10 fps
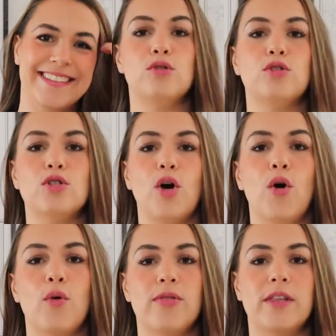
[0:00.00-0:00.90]

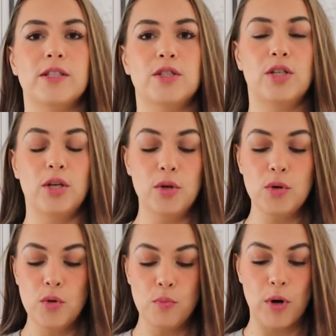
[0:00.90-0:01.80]
So the
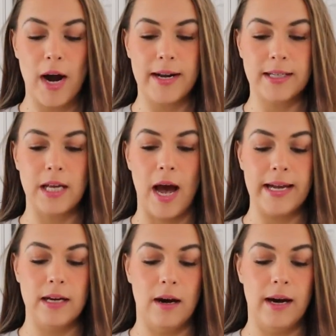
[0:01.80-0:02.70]
two products
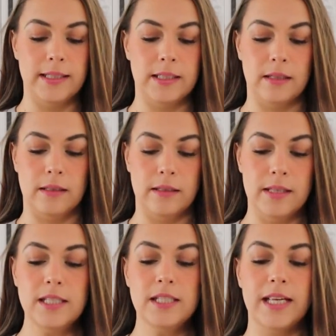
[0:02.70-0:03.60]
I got,
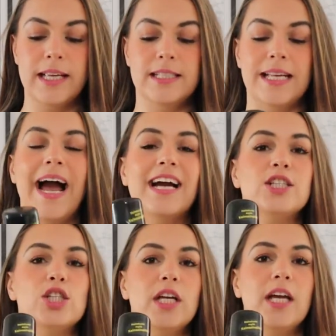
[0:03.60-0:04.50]
this is
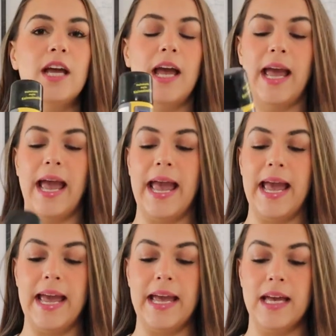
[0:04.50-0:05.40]
actually
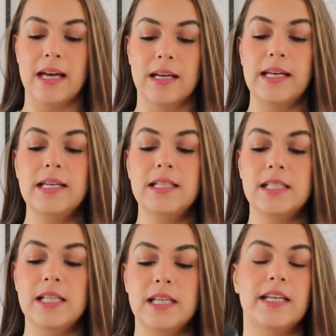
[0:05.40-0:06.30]
a
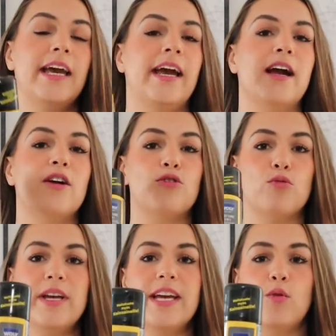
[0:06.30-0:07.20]
Easy Care
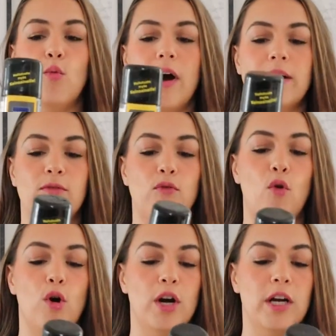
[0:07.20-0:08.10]
3-in-1
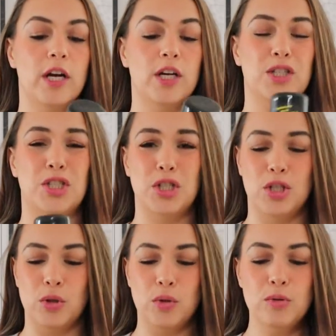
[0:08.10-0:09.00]
for
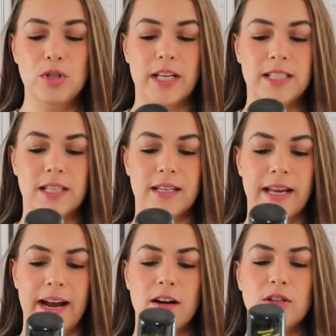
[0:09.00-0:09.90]
shoes. It's an
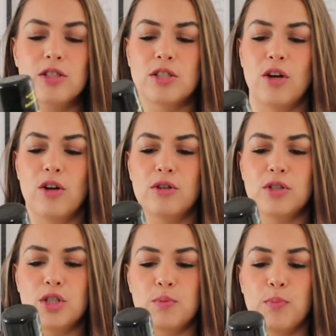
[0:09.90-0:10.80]
aerosol
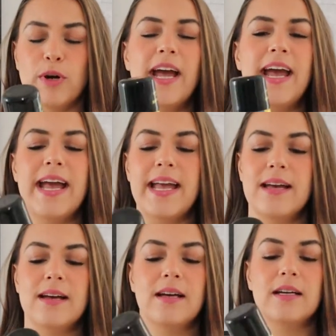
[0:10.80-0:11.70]

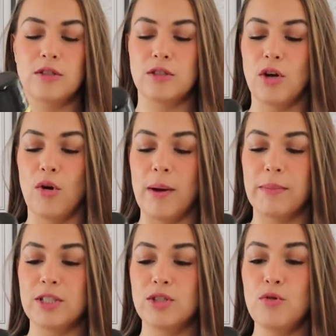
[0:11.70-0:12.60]
spray. So I'm
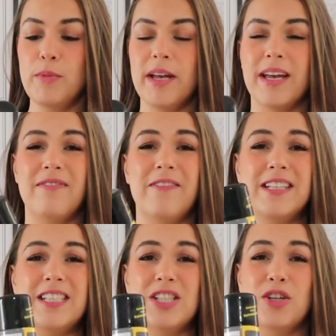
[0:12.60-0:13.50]
assuming if
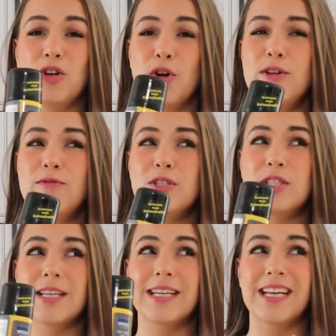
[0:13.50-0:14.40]
it's good
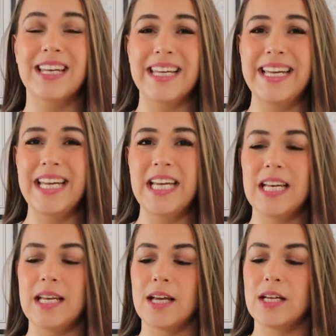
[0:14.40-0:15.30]
to
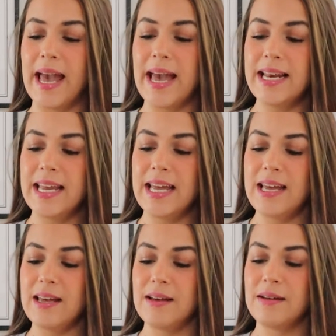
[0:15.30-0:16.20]
clean
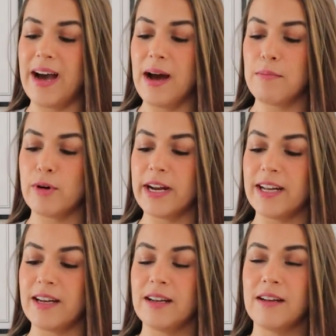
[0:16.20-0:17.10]
any
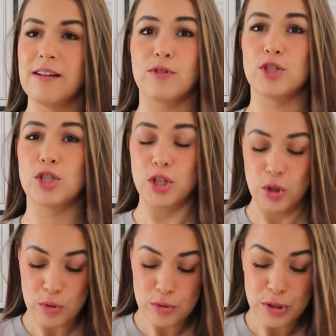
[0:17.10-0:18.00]
fabric for
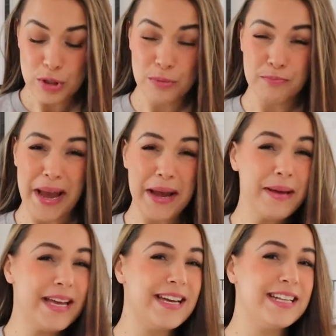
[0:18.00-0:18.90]
shoes,
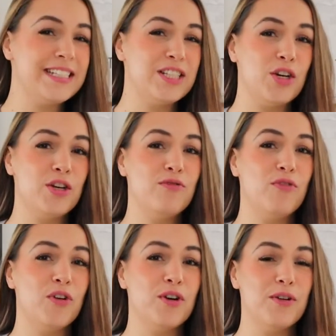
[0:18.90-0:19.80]
maybe it's good
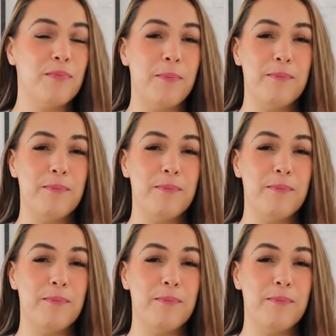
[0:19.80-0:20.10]
for